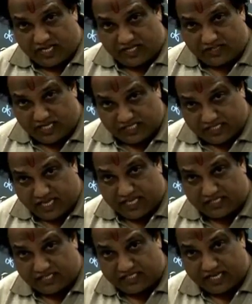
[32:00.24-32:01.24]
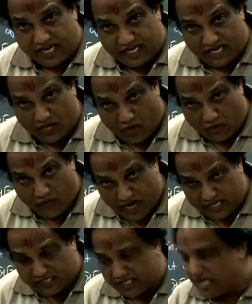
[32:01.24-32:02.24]
in this case is
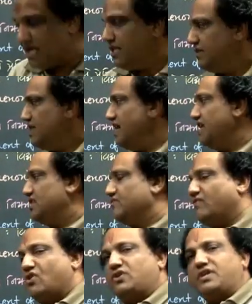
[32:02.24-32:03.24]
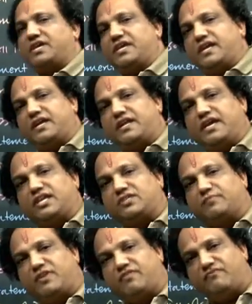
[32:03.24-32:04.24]
anti-clockwise. That is what he had
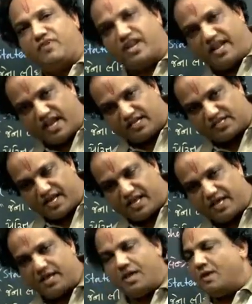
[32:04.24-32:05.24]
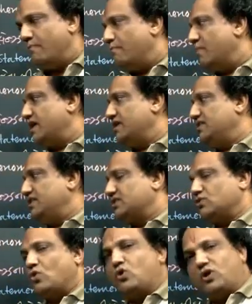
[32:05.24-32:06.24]
explained very nicely. But in
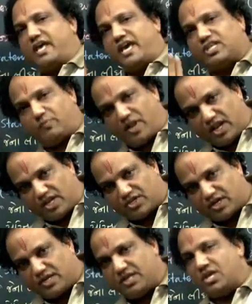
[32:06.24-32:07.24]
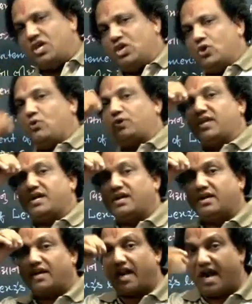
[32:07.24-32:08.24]
this whole explanation, you have
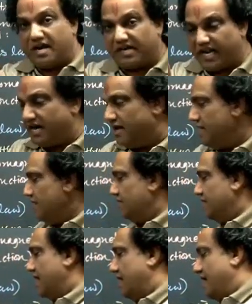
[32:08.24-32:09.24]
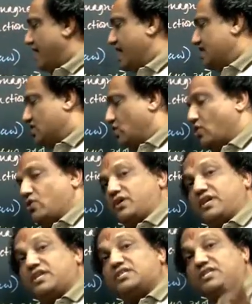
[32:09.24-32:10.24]
taken granted that Lenz law
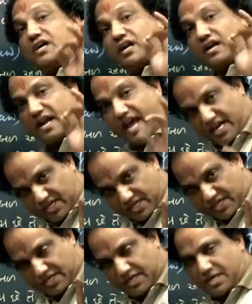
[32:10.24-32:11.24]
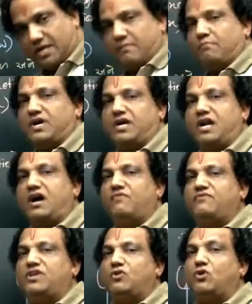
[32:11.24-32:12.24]
is correct. But now
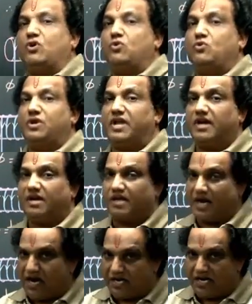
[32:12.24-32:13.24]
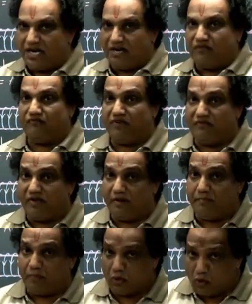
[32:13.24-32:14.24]
we are not going to take it granted. We will
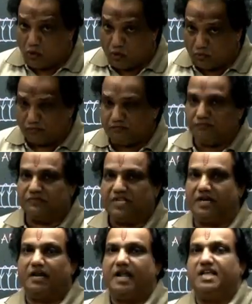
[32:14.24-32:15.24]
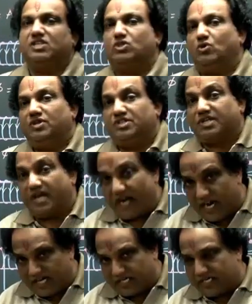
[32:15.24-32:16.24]
prove that Lenz law is
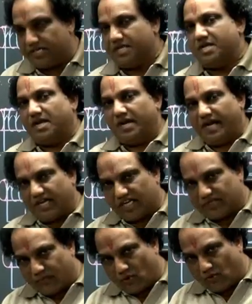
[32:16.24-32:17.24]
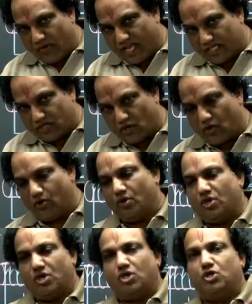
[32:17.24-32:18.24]
correct. Let us prove Lenz law
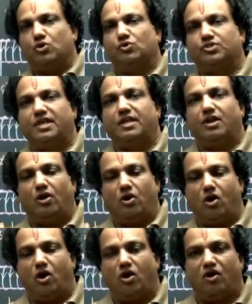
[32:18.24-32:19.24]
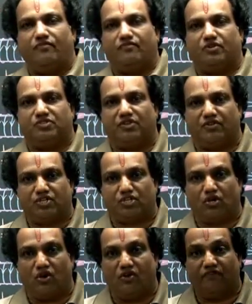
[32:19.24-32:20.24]
using law of
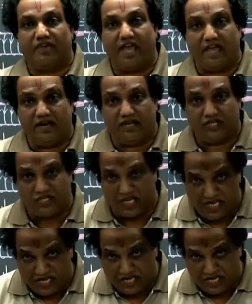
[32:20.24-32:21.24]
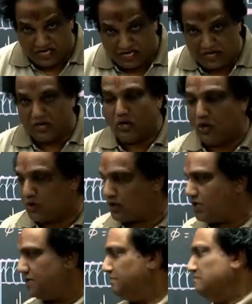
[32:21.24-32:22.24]
conservation of energy.
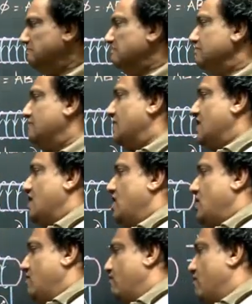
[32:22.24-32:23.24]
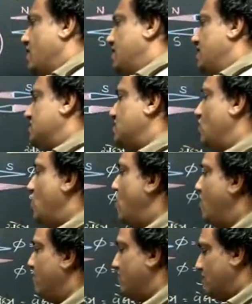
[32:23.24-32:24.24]
Look, what does
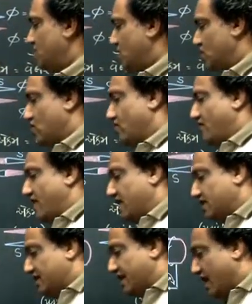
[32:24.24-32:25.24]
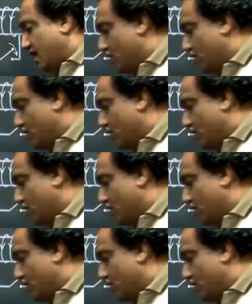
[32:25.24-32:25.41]
law of conservation of energy tell